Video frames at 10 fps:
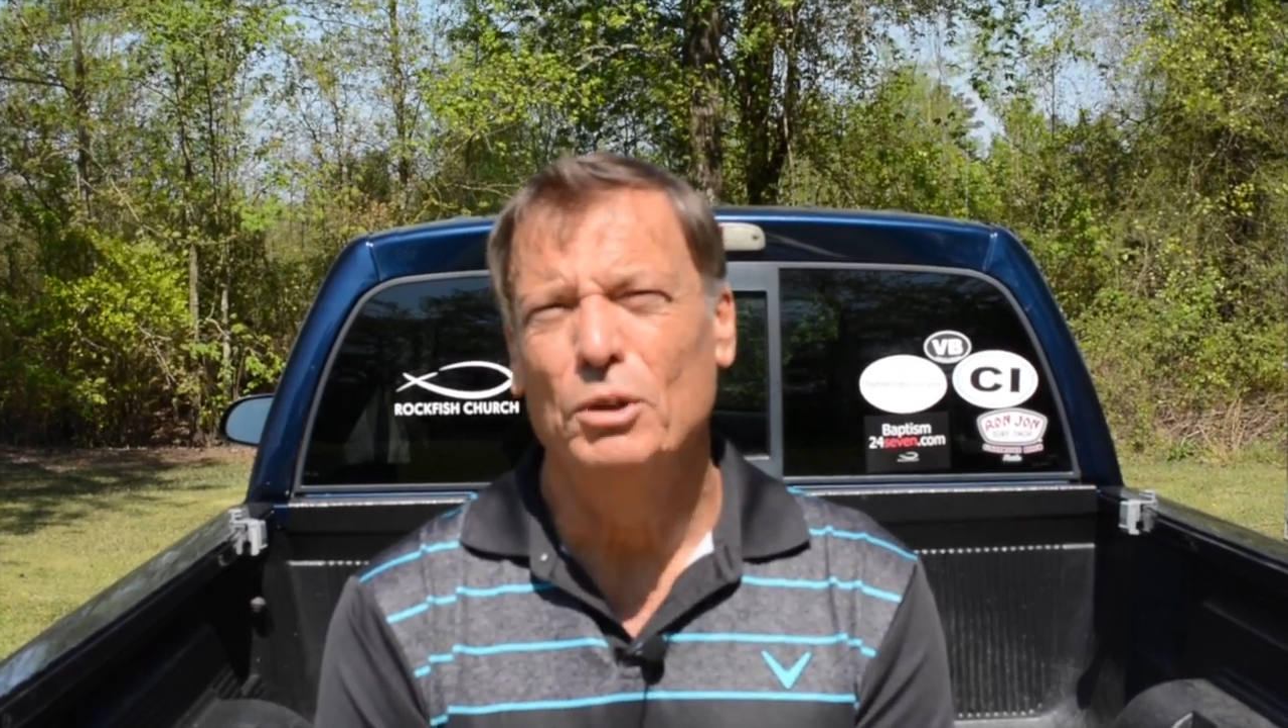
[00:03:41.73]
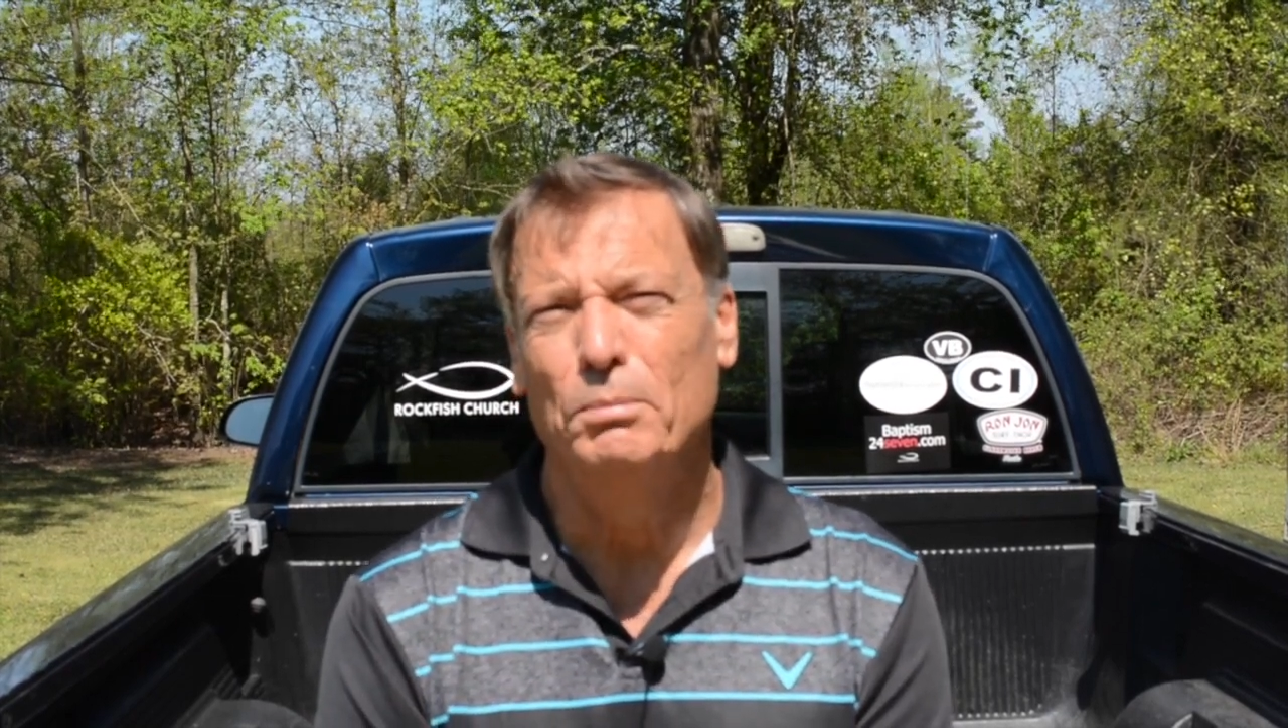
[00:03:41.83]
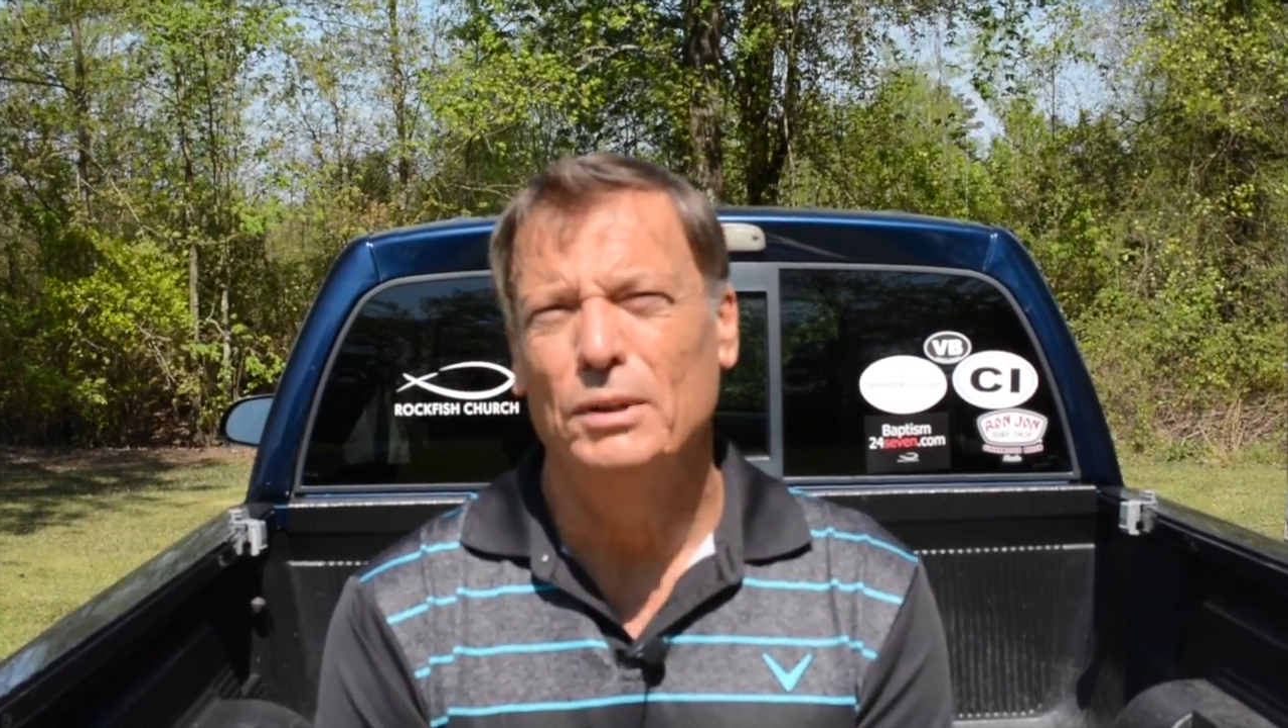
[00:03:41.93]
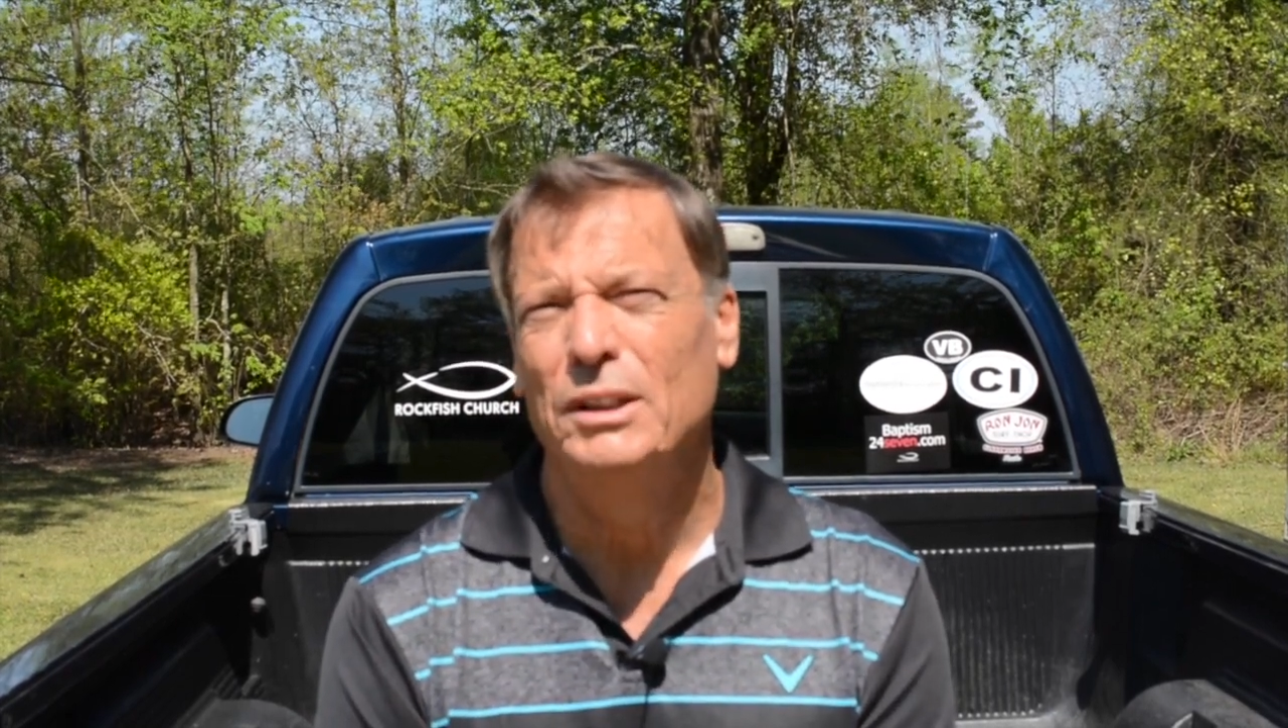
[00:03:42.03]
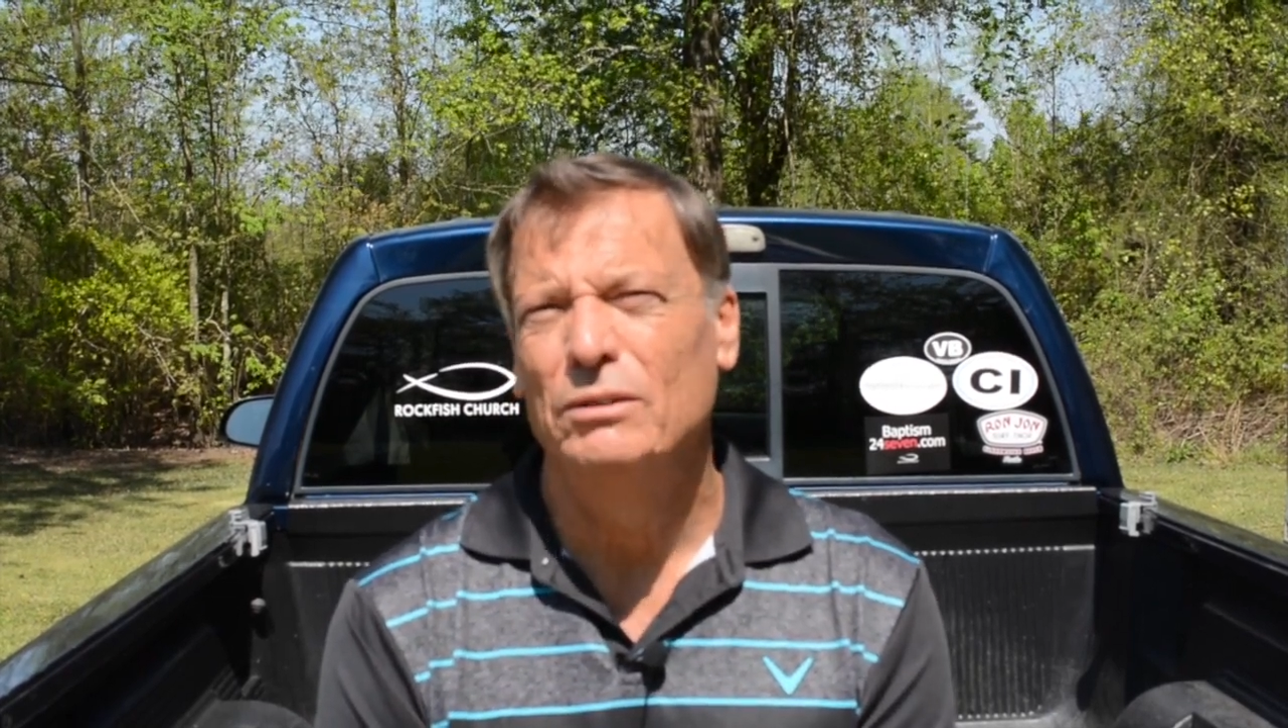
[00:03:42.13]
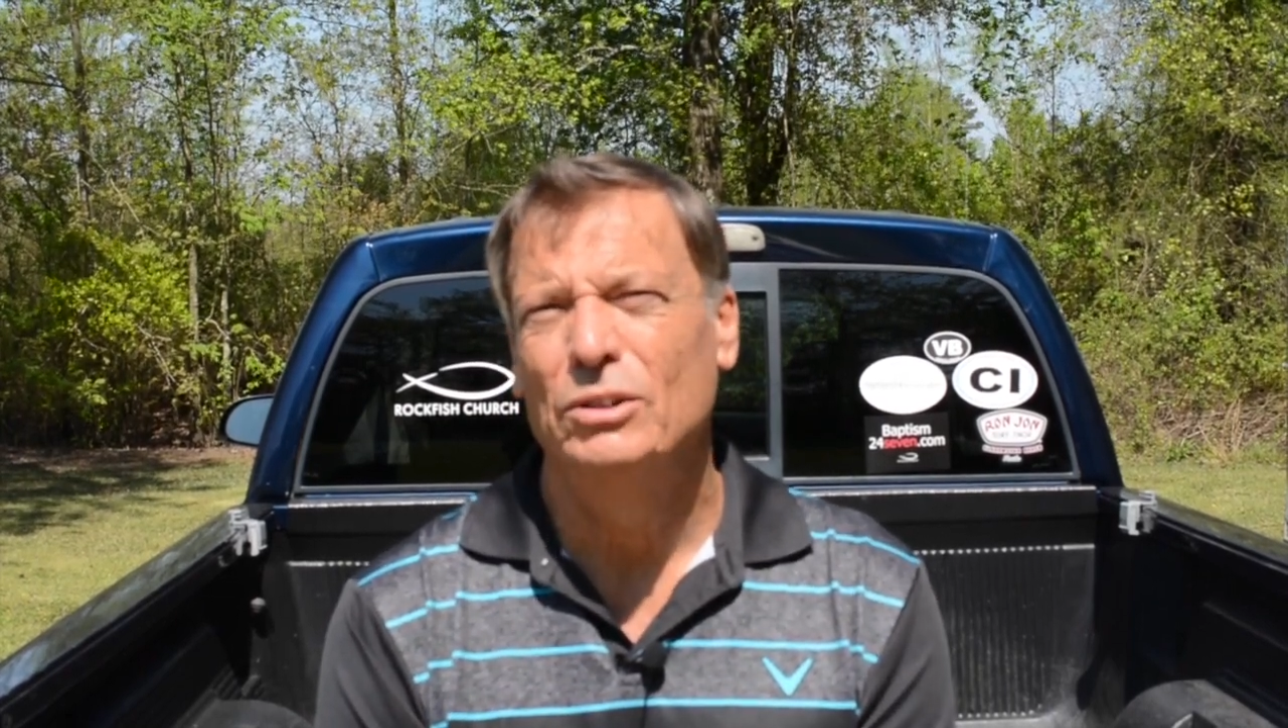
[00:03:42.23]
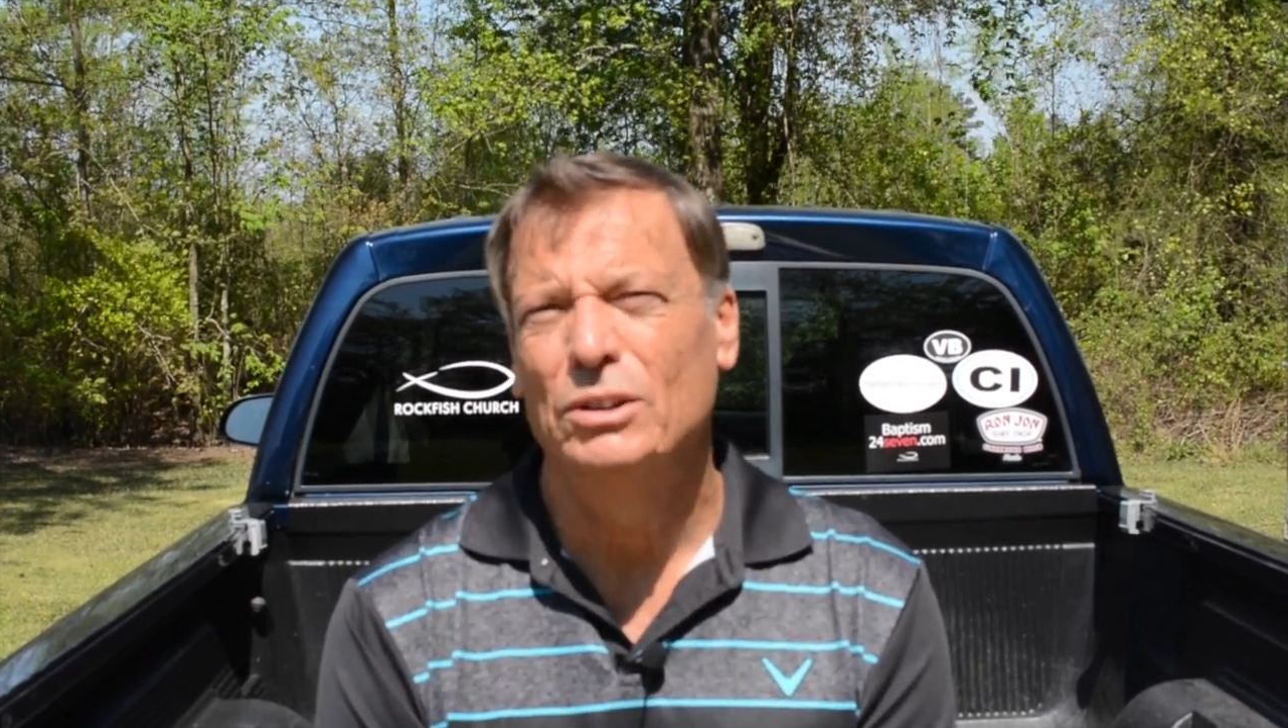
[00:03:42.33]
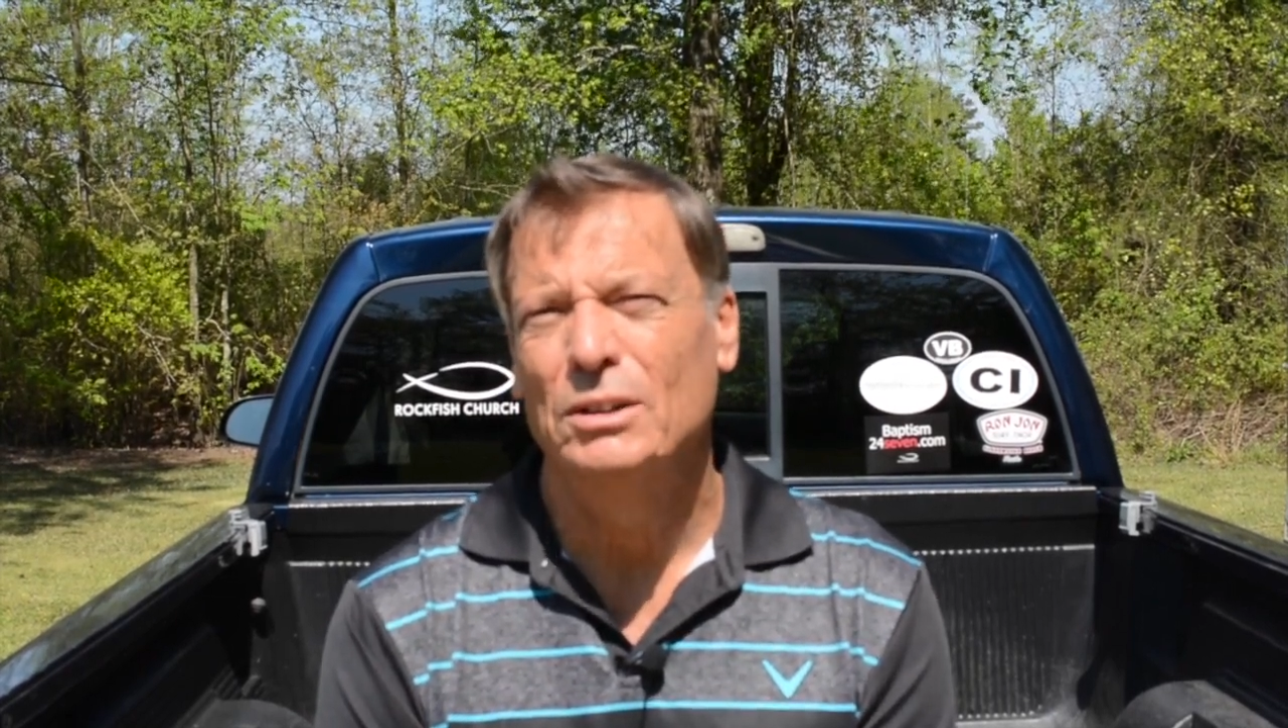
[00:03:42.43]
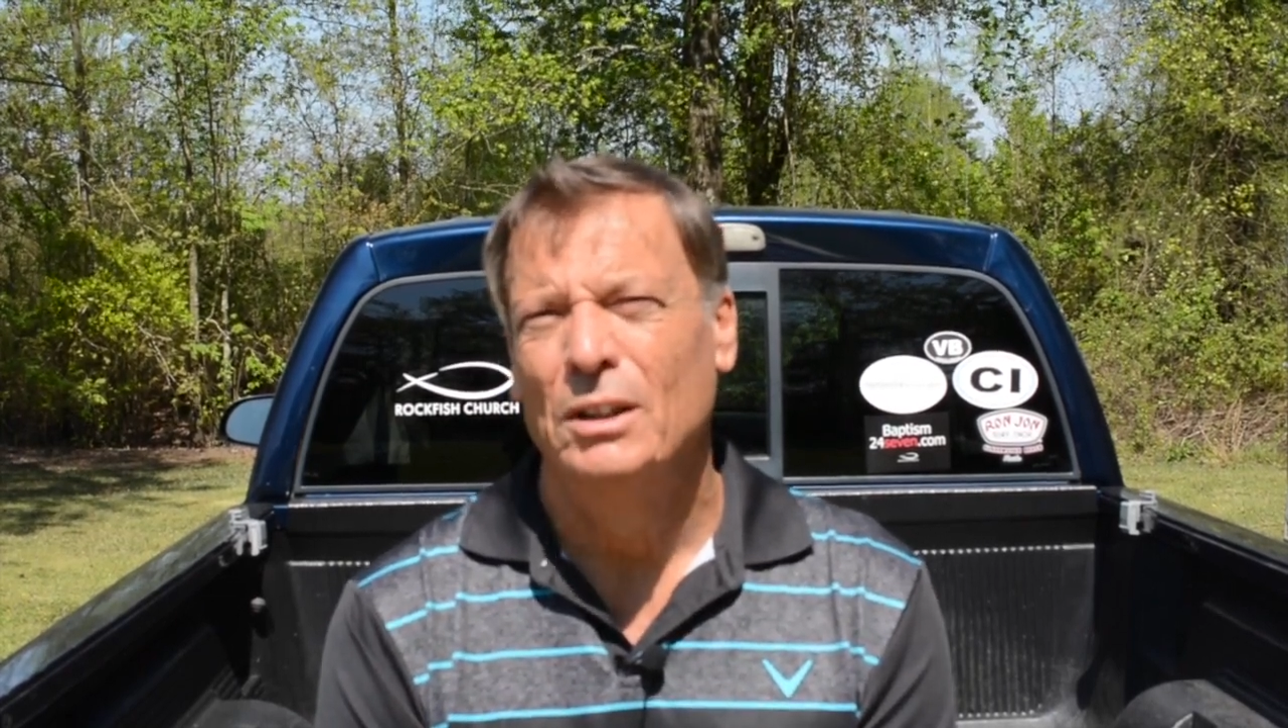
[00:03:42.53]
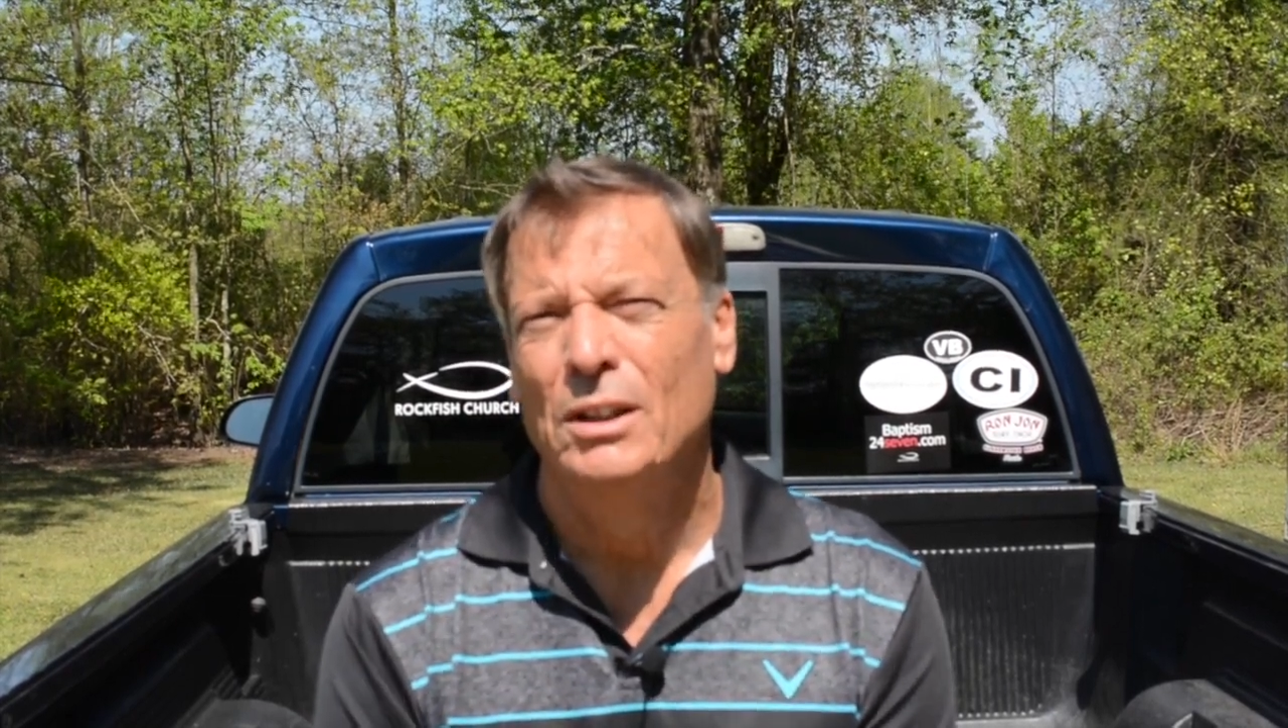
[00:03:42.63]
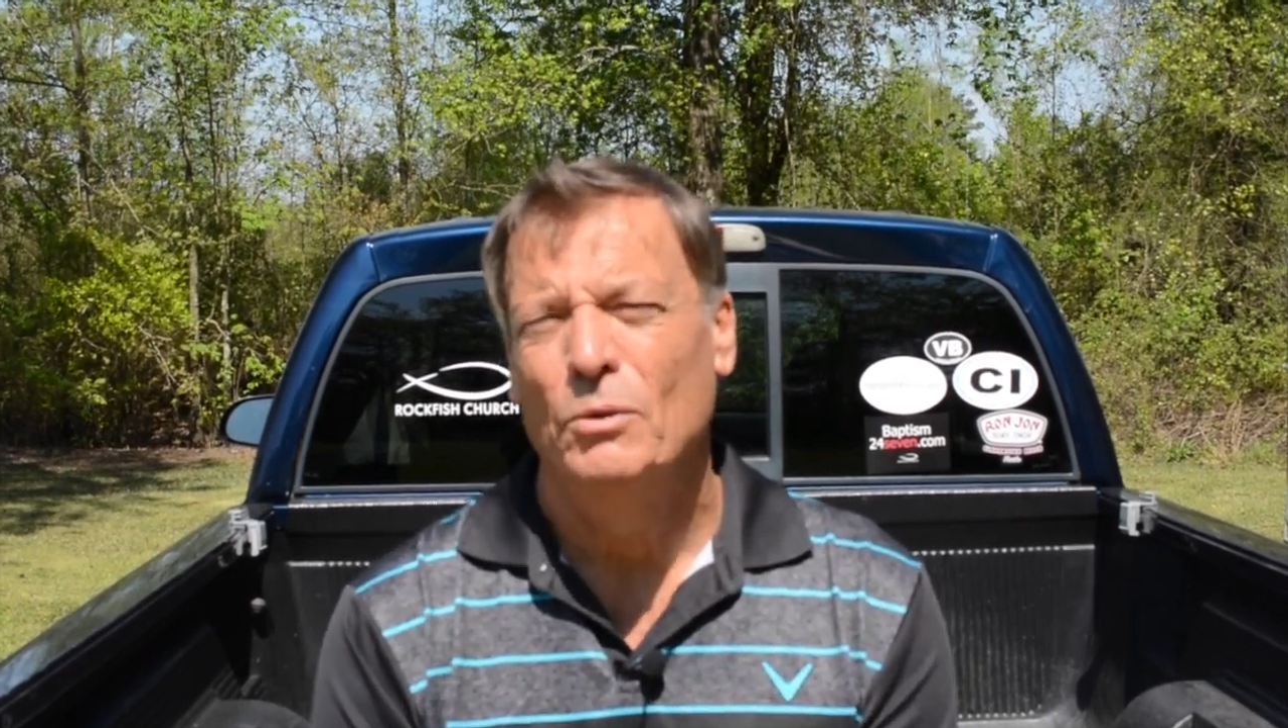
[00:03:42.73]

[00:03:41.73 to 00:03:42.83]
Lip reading: the believers.